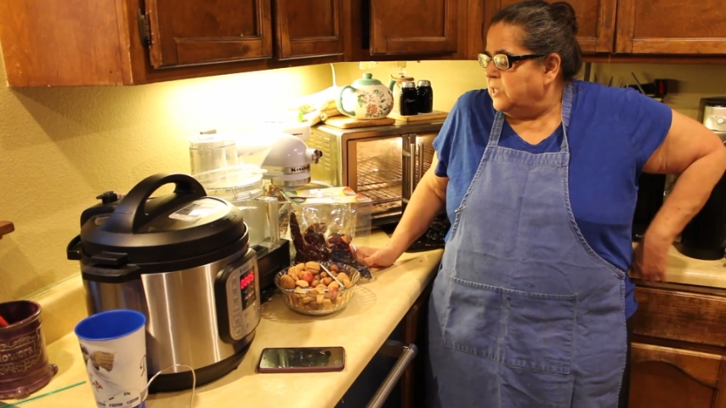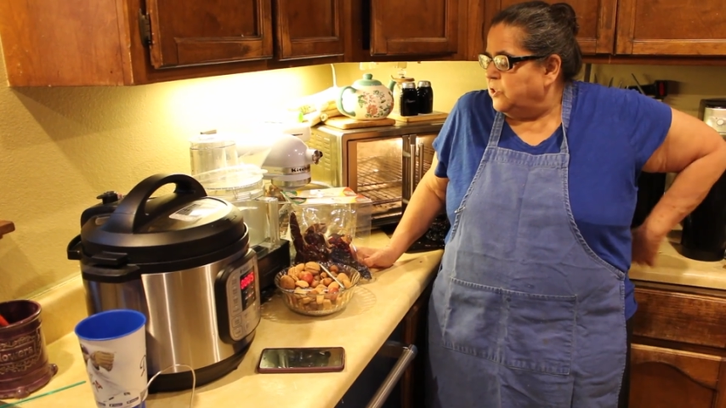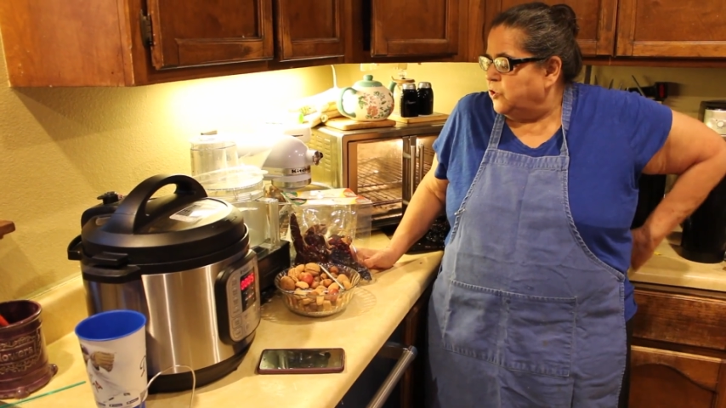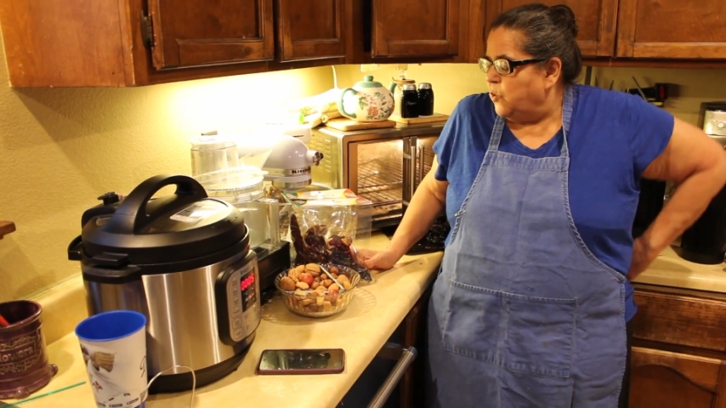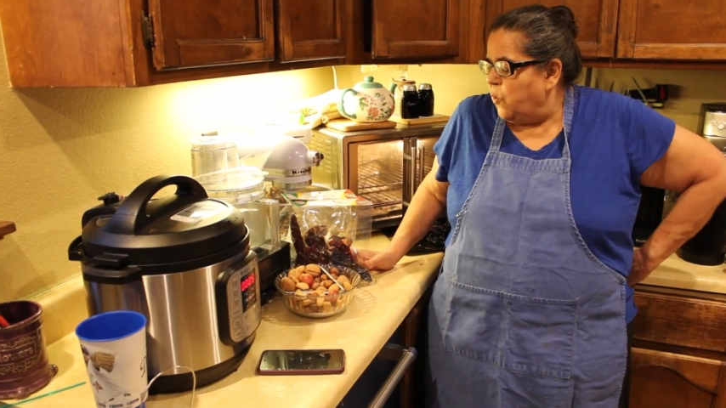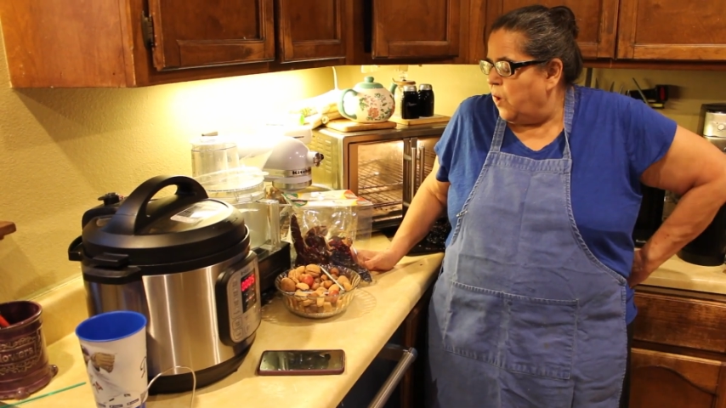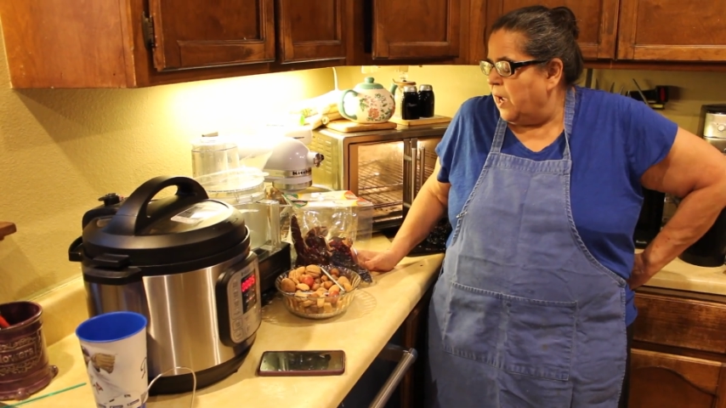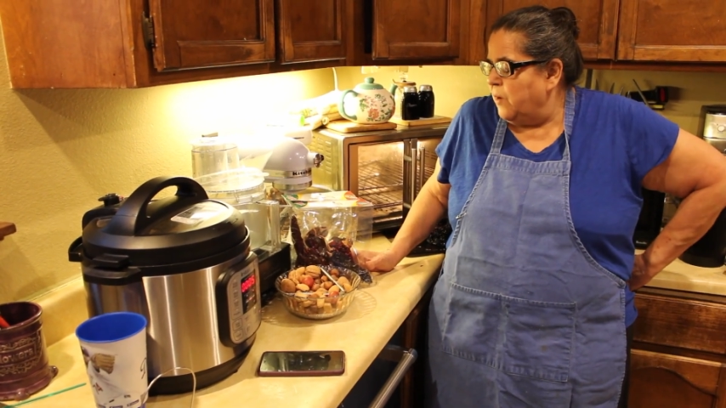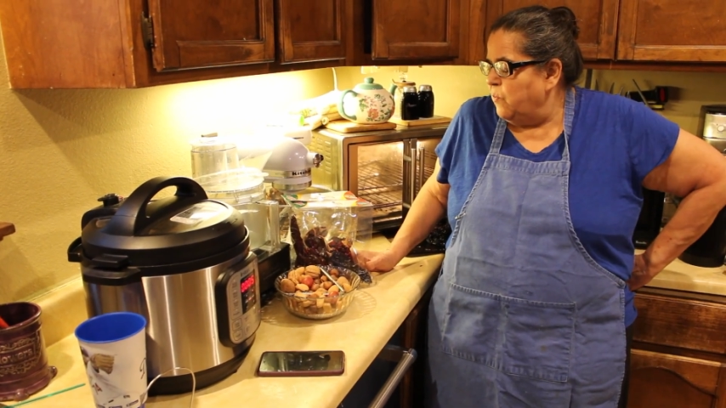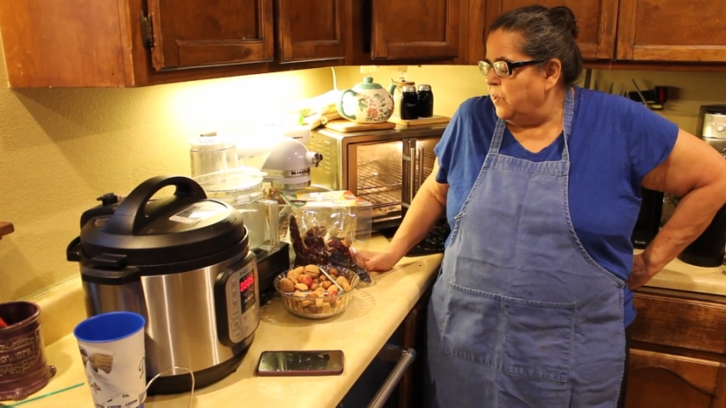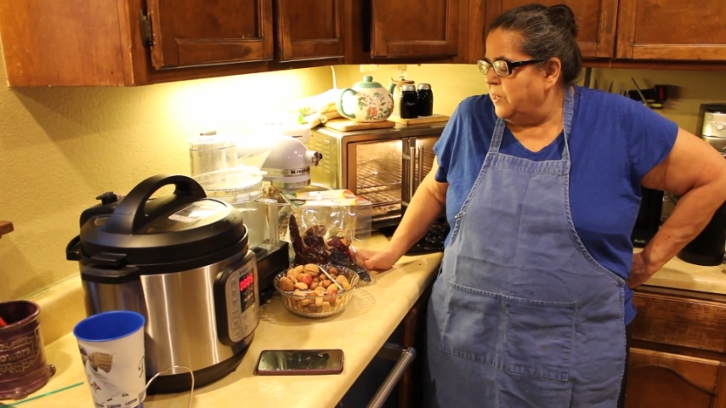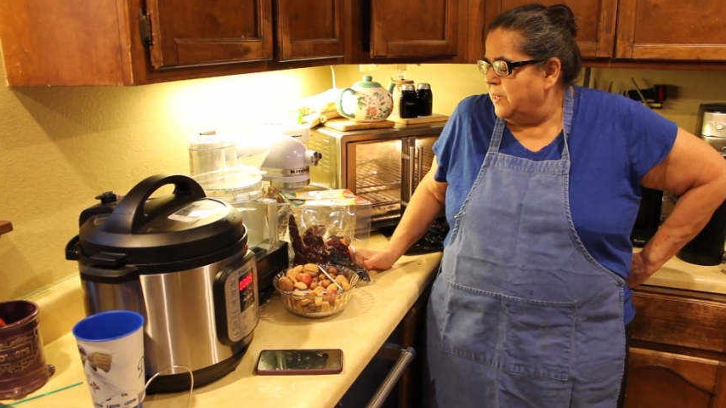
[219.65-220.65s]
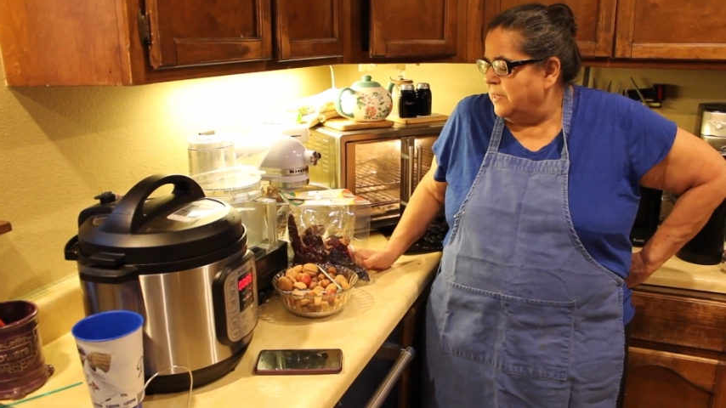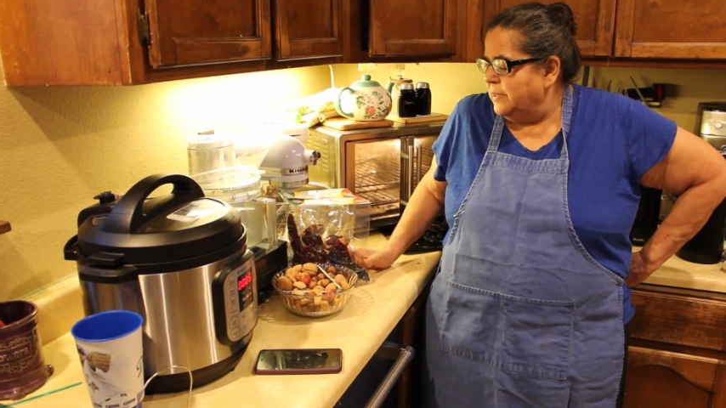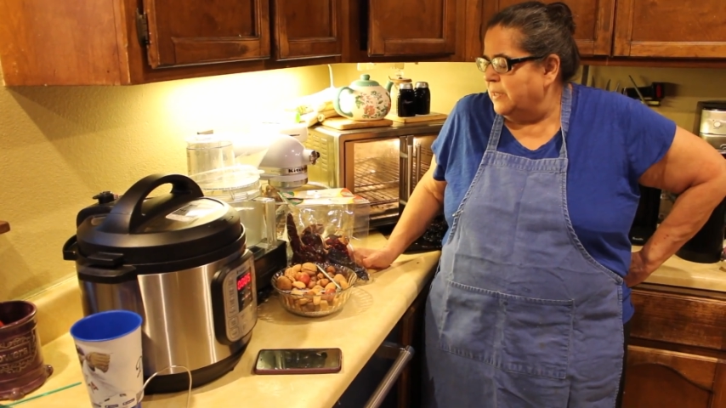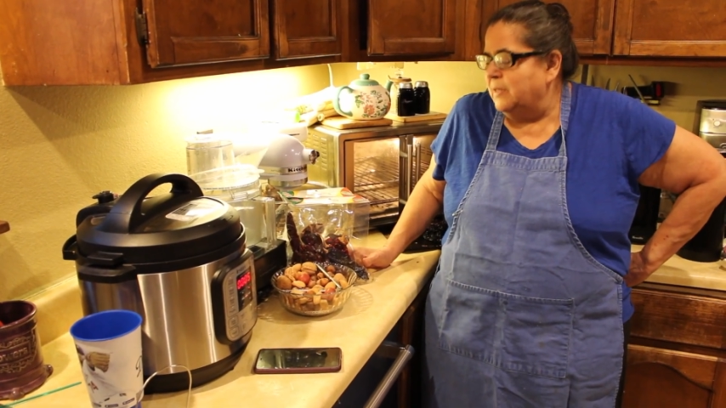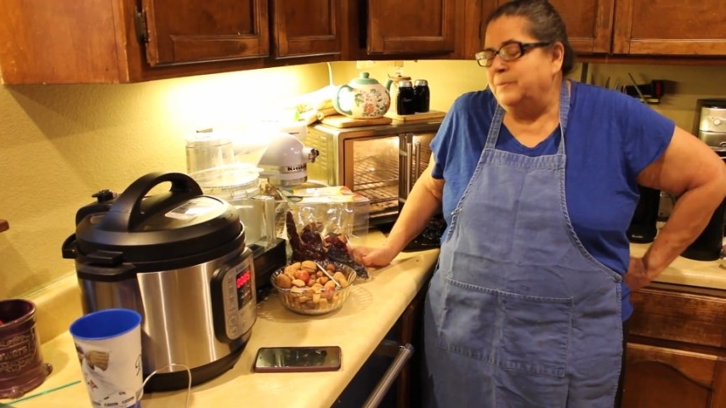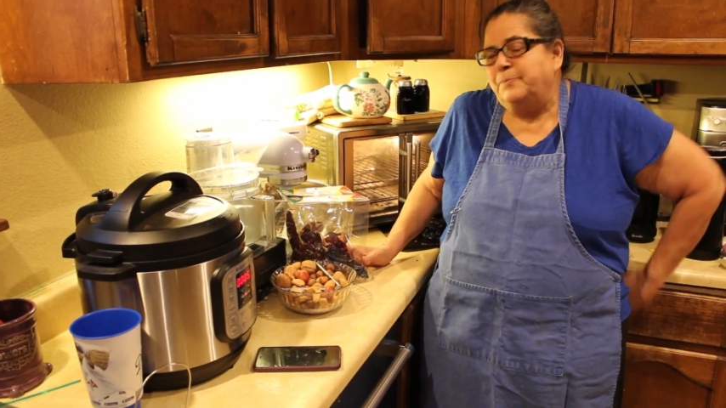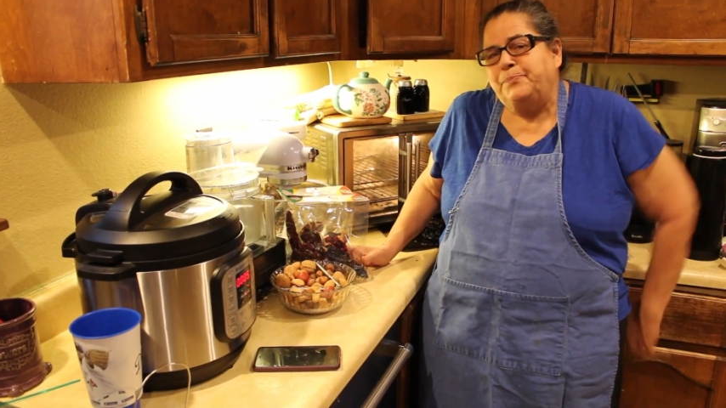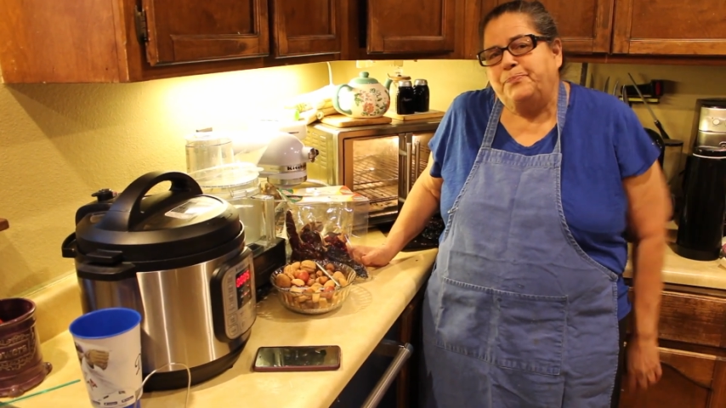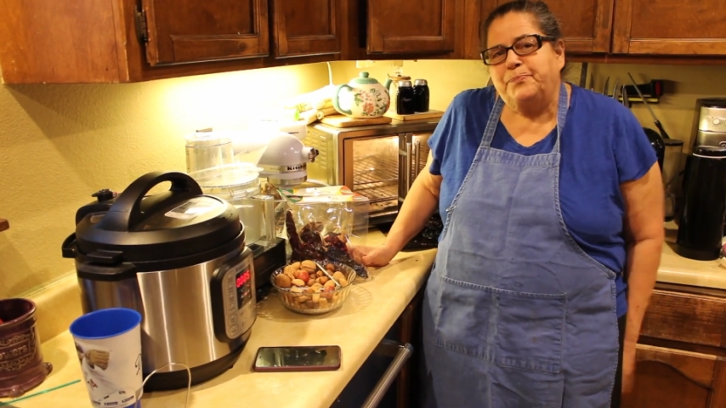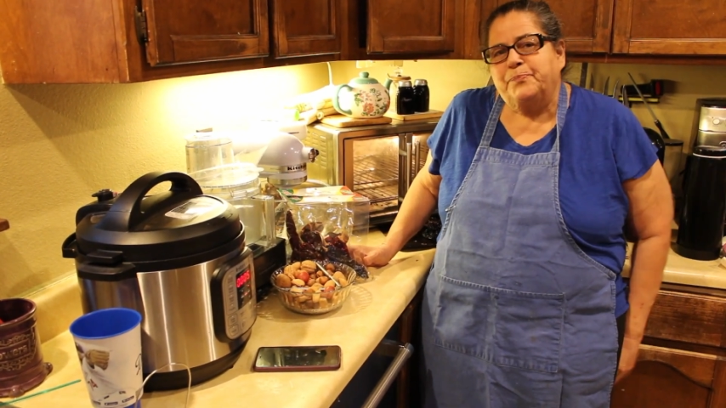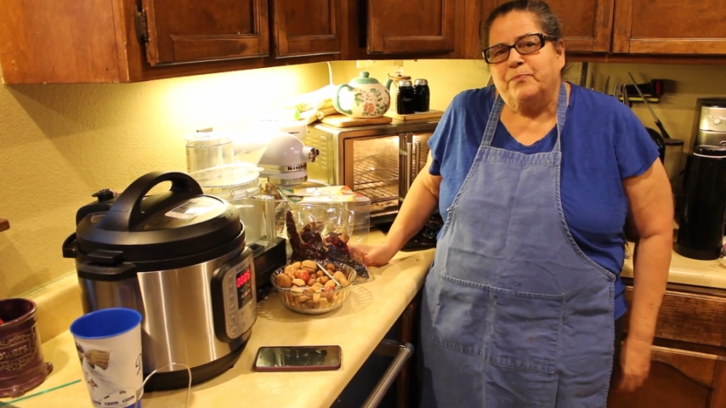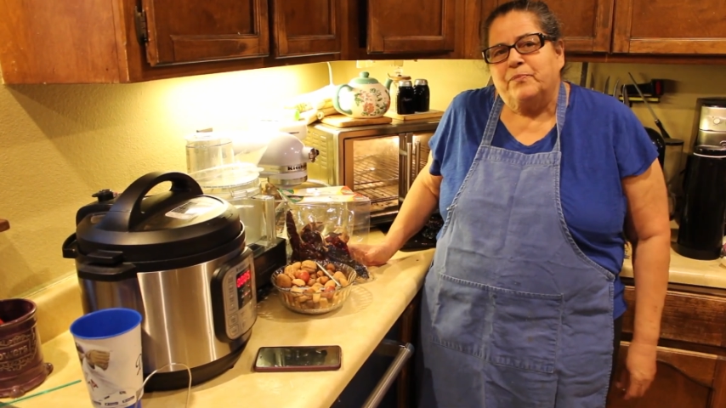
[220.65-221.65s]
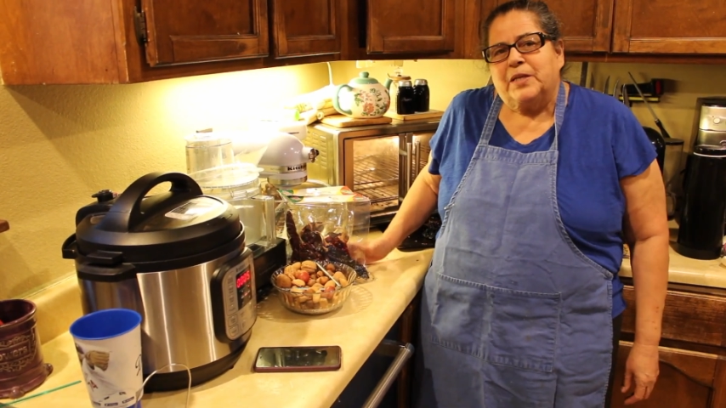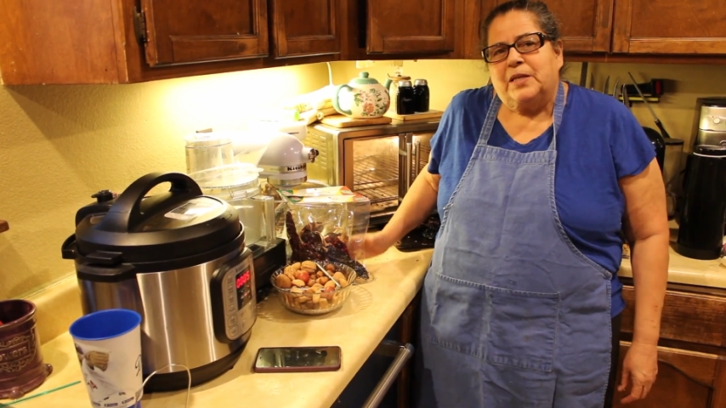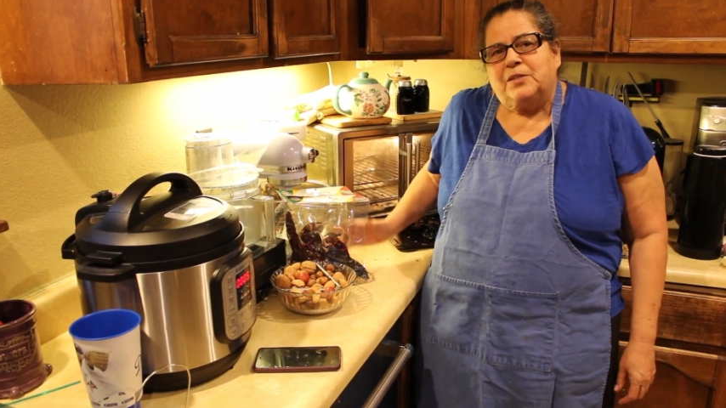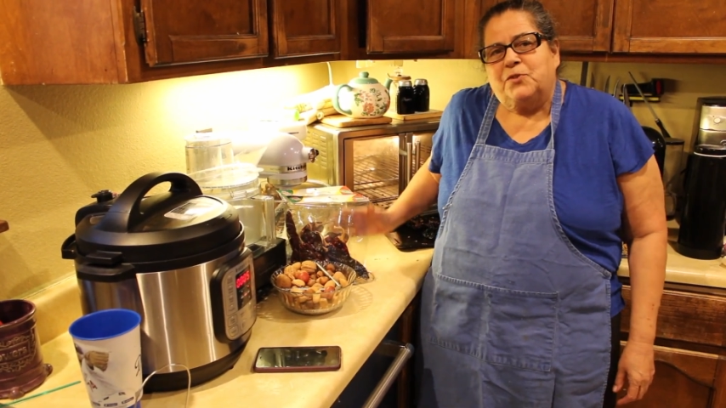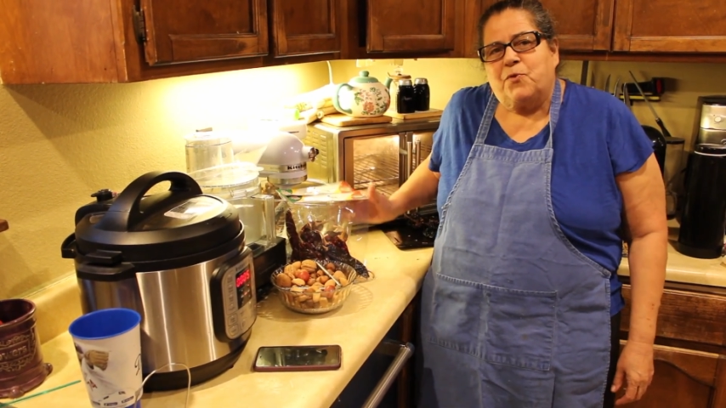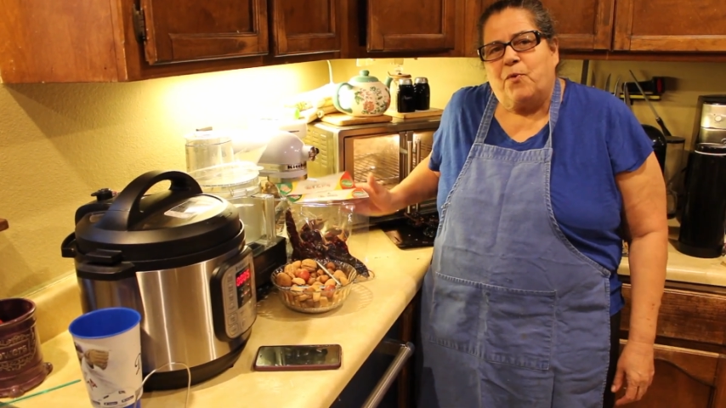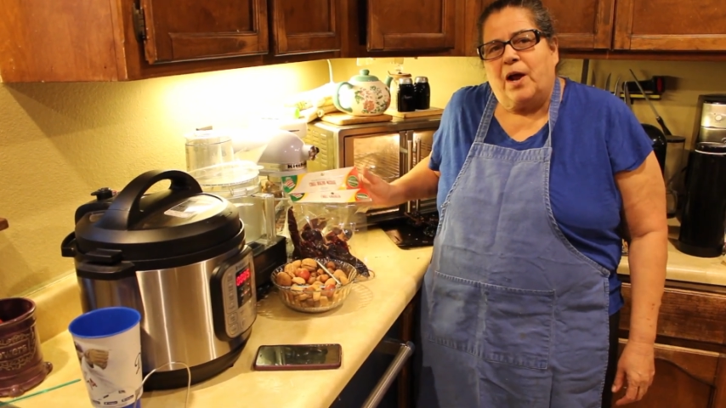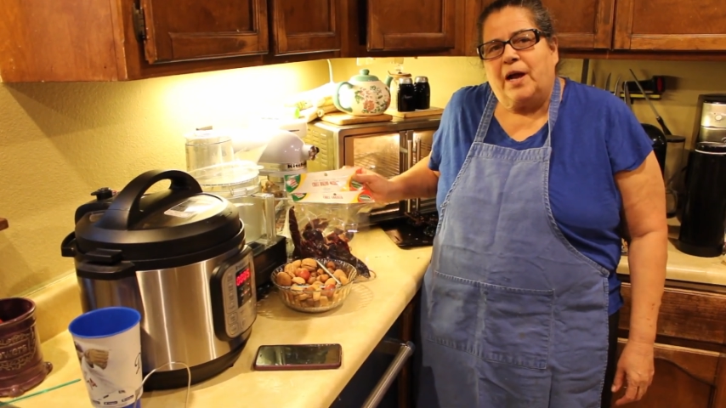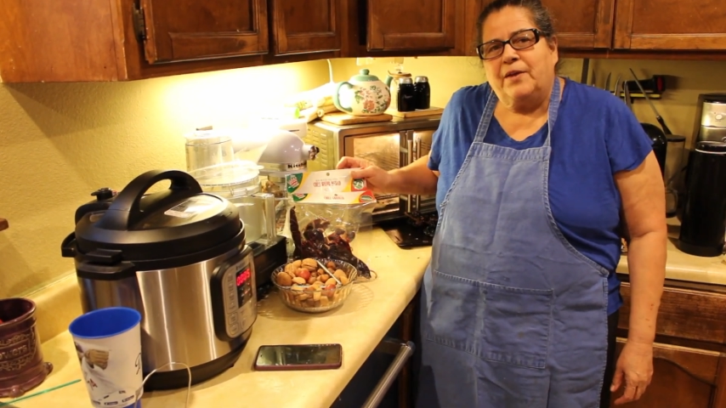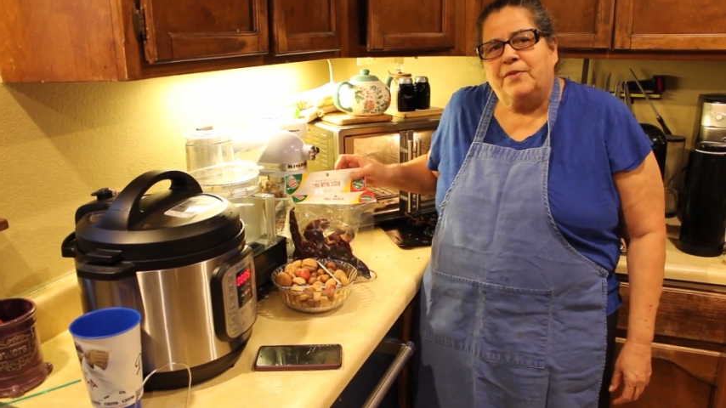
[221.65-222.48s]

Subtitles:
So I would try